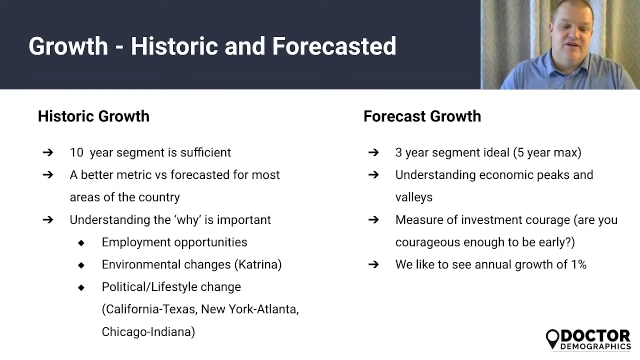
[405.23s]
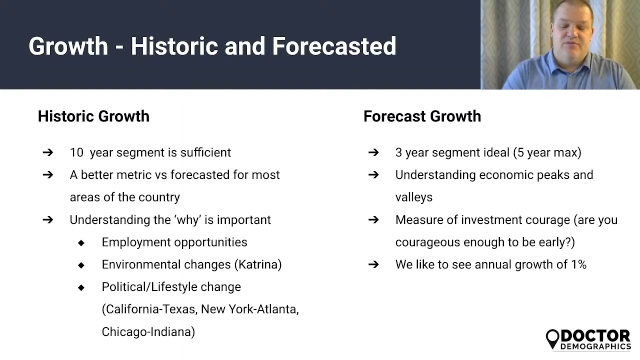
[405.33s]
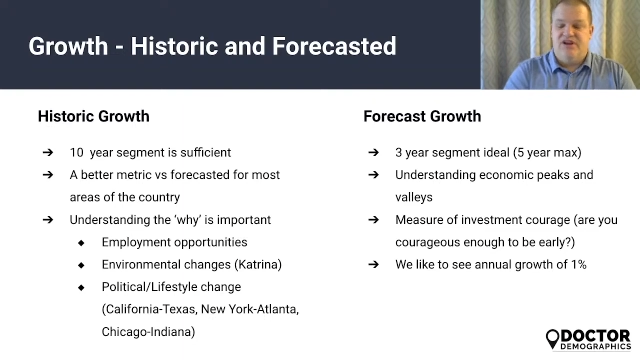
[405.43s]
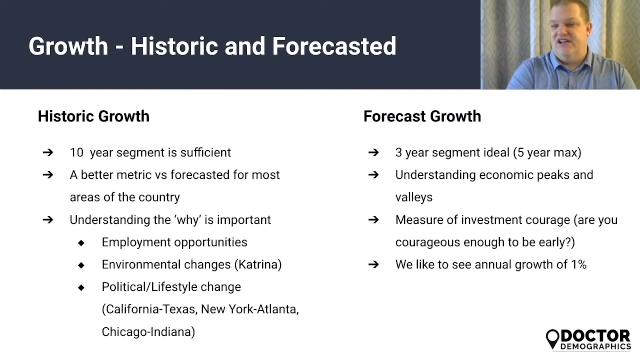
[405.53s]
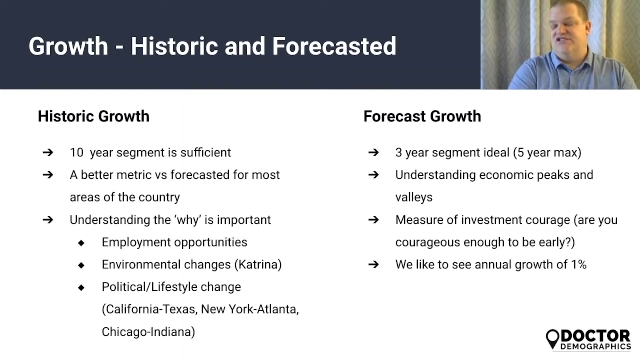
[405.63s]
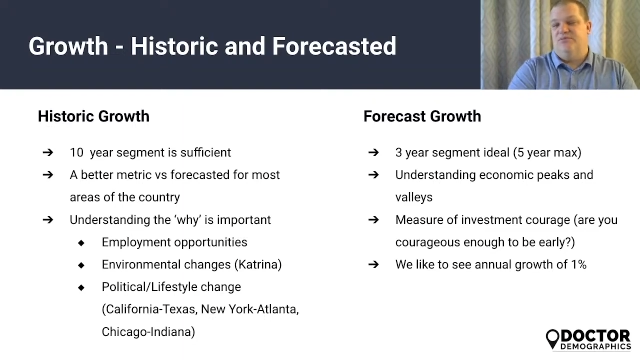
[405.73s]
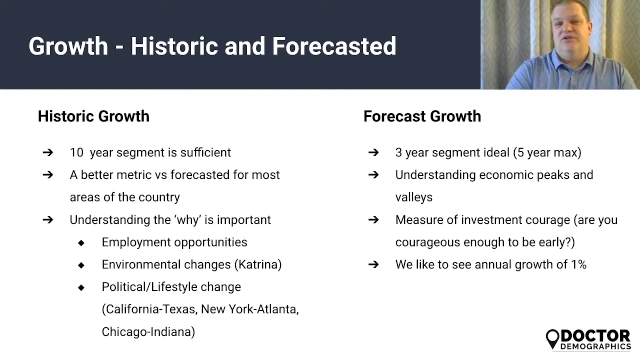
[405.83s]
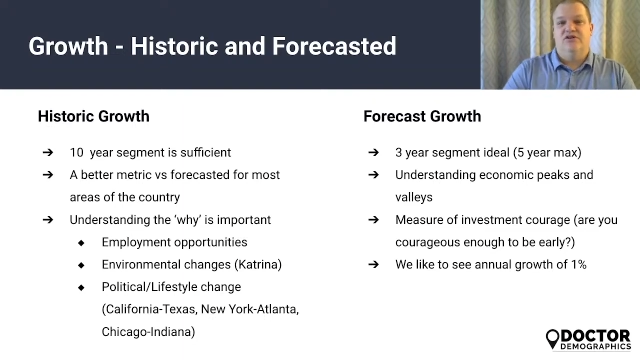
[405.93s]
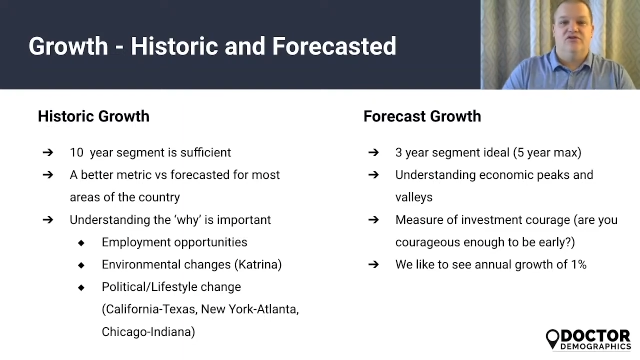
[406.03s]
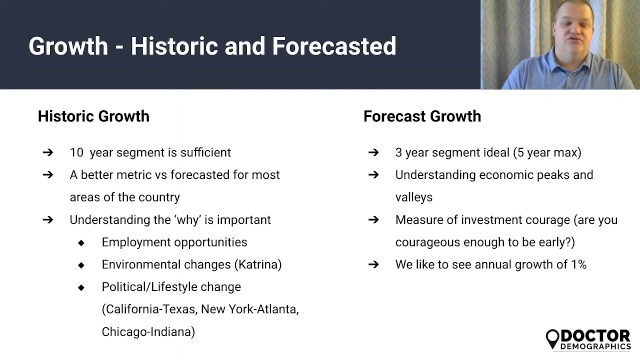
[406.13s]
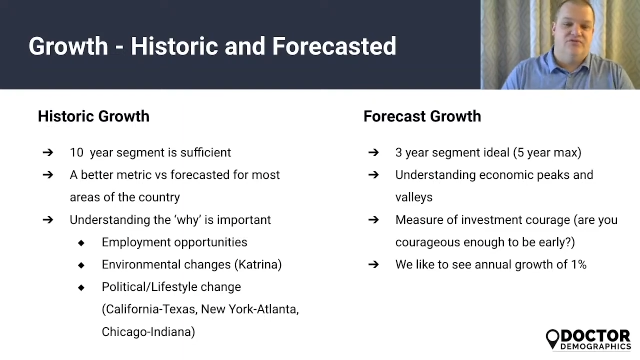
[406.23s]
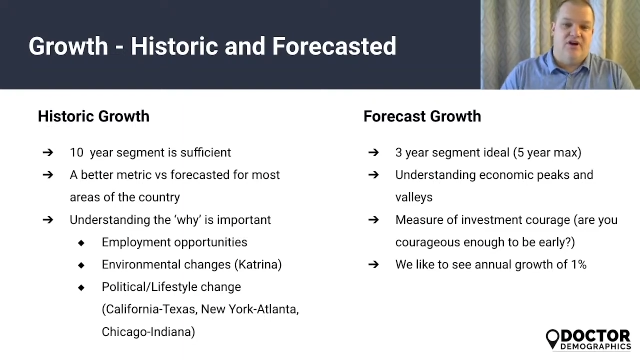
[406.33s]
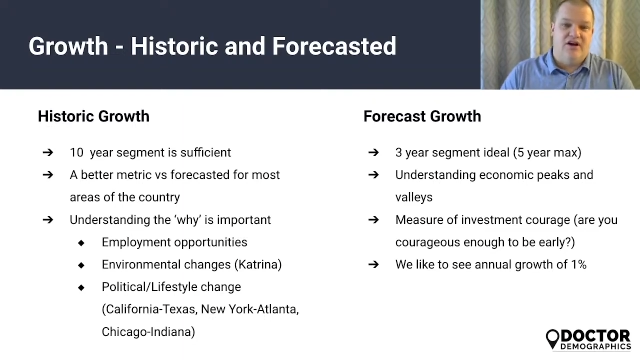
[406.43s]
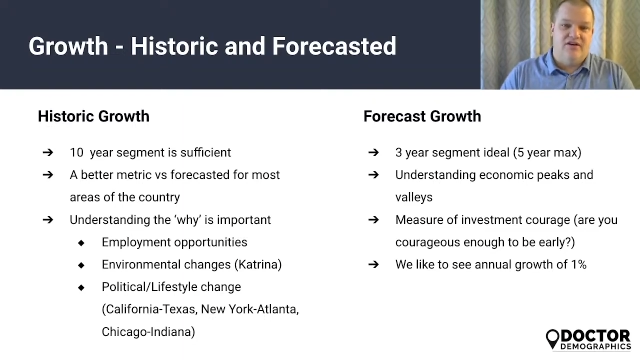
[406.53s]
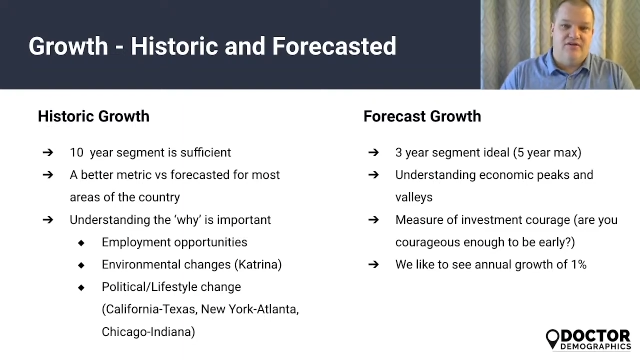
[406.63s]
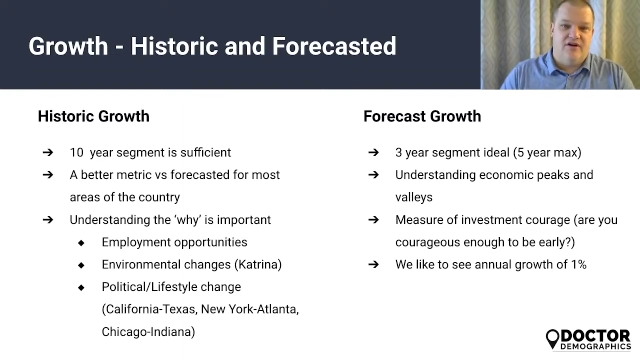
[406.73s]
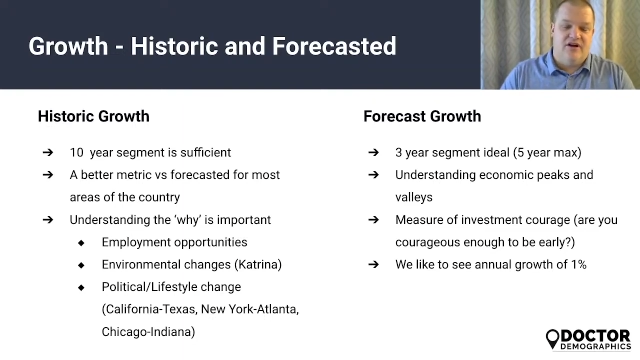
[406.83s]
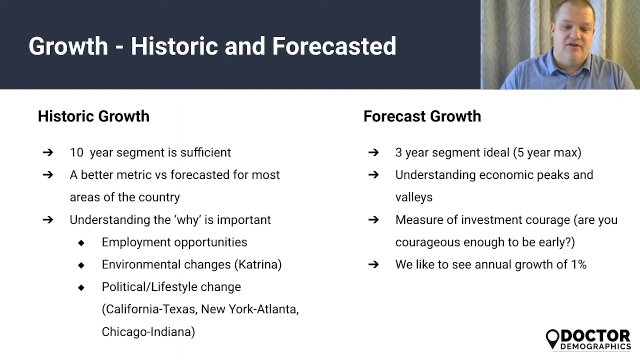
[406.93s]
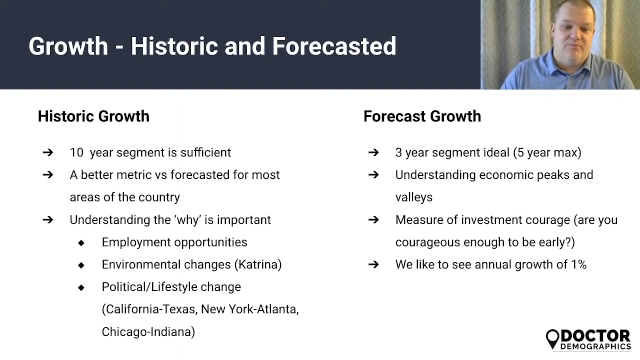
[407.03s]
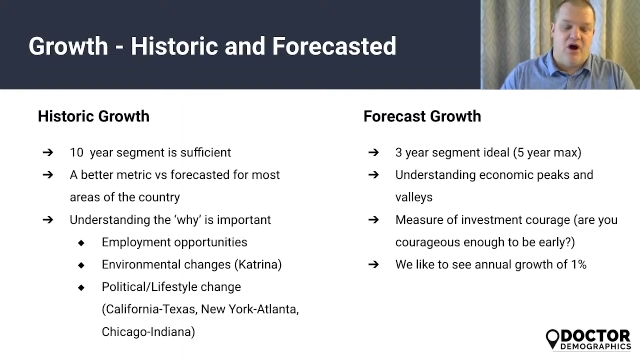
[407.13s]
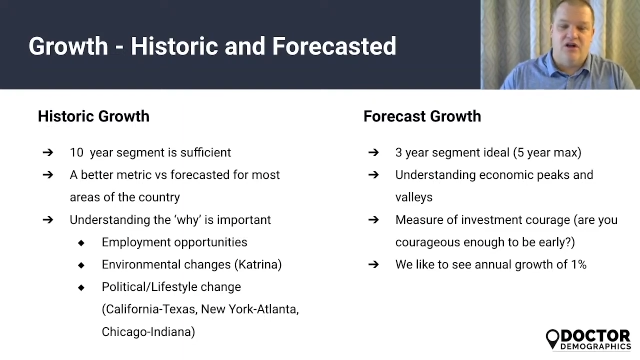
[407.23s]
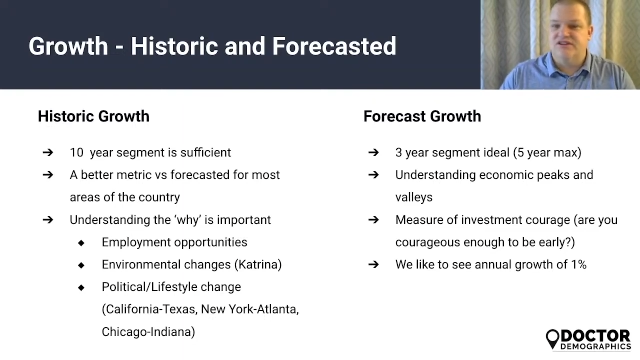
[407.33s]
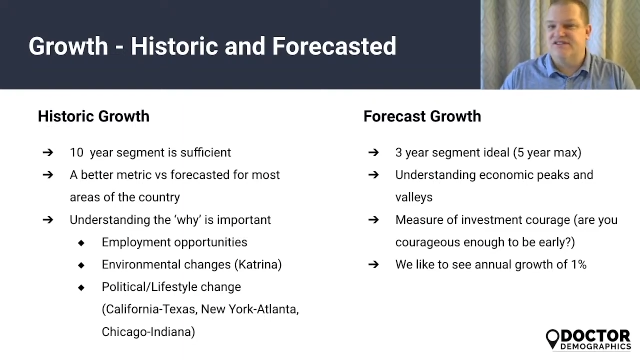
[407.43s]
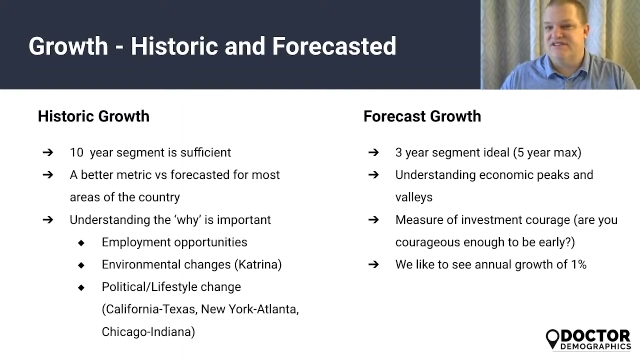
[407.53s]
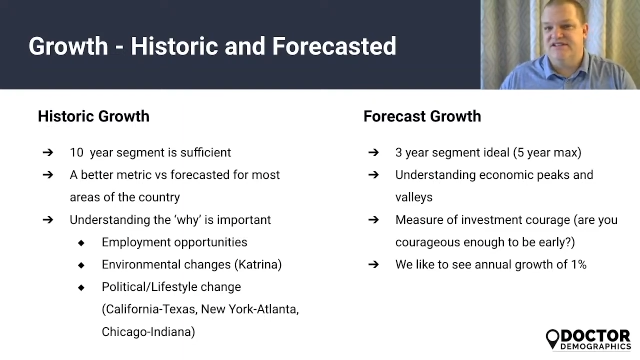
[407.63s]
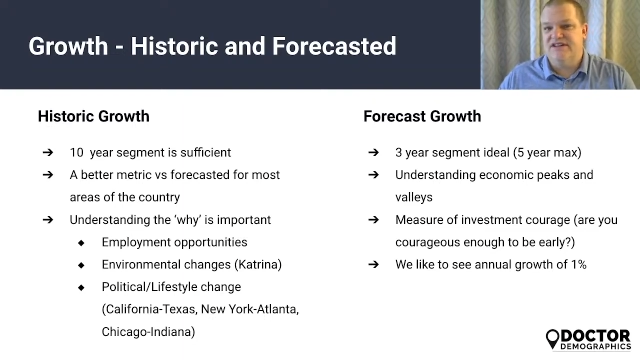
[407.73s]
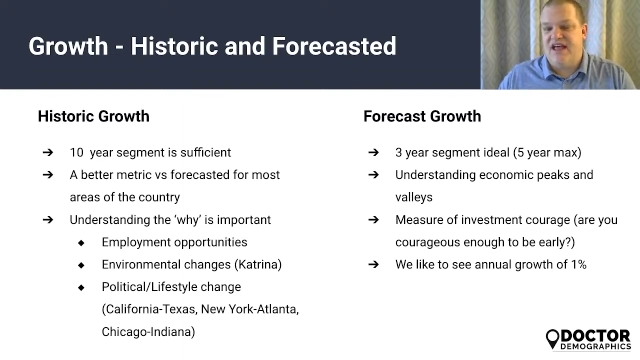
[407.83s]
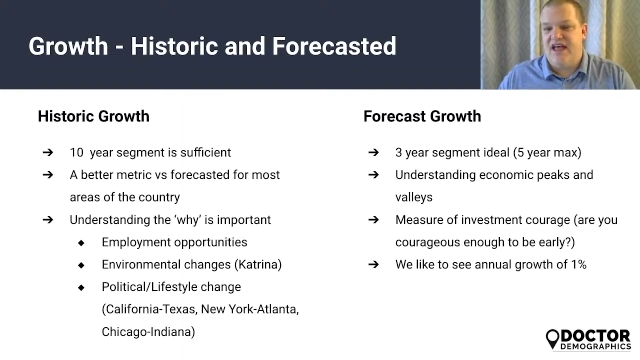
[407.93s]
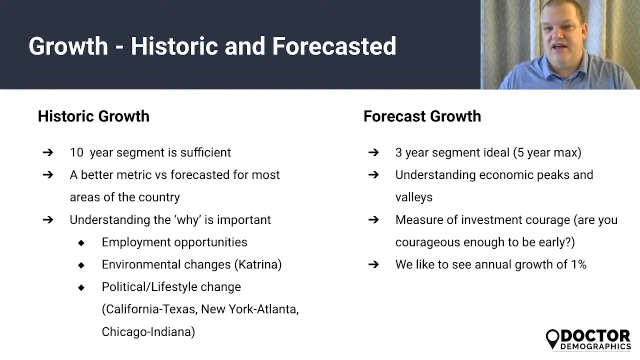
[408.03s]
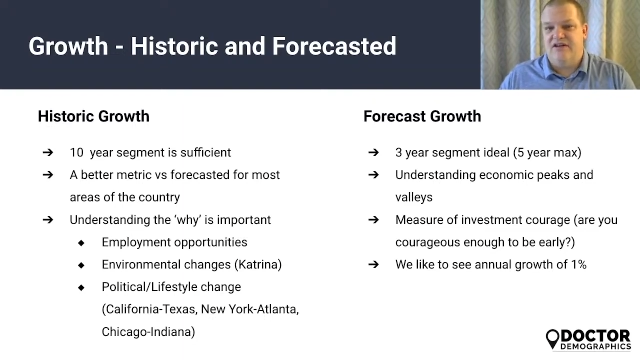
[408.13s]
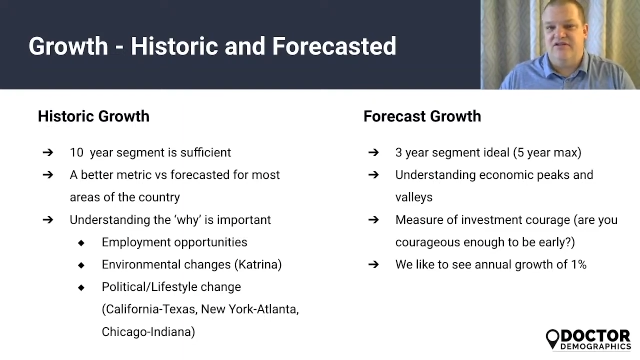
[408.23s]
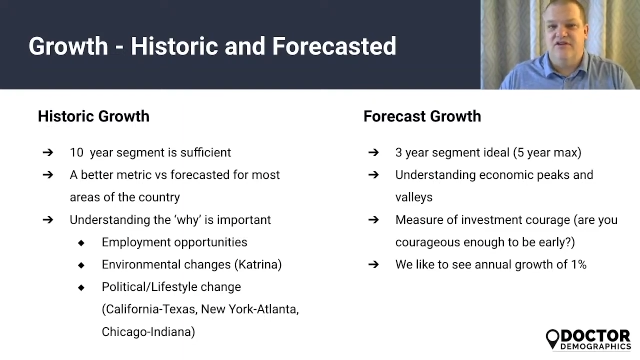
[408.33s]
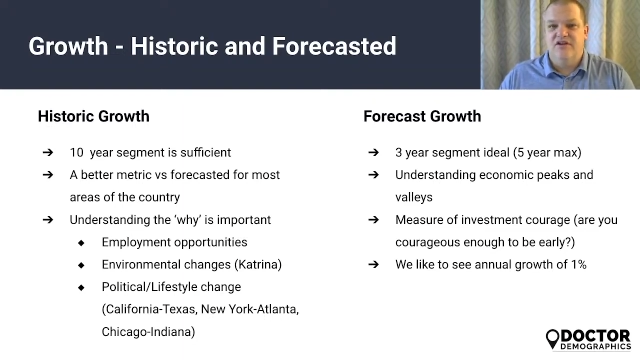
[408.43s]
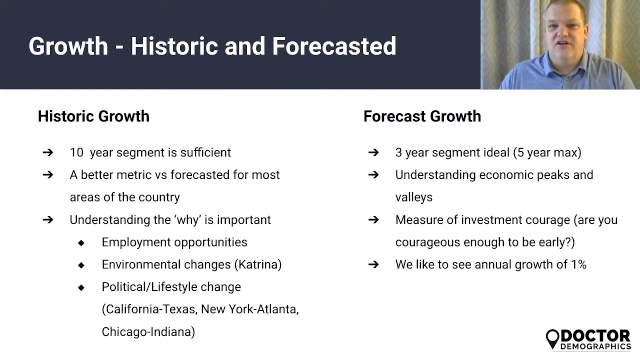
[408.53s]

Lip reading: Because of political policy and